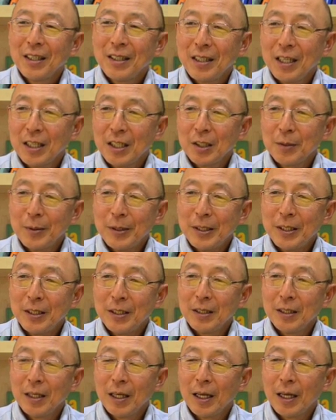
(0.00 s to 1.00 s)
tend to
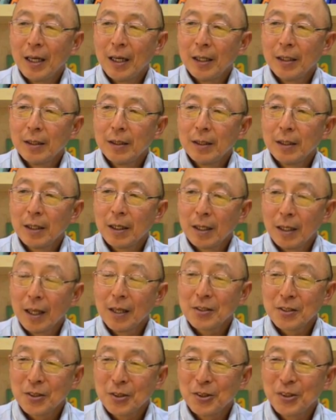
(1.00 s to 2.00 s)
be uh,
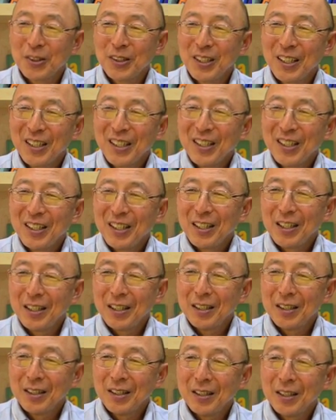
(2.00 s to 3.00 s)
clustered
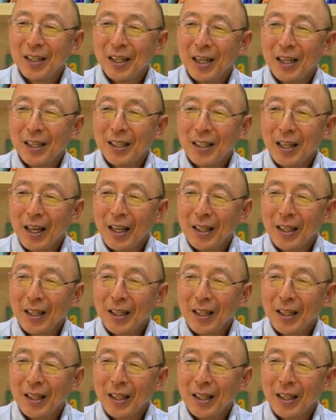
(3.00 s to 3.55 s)
in, uh,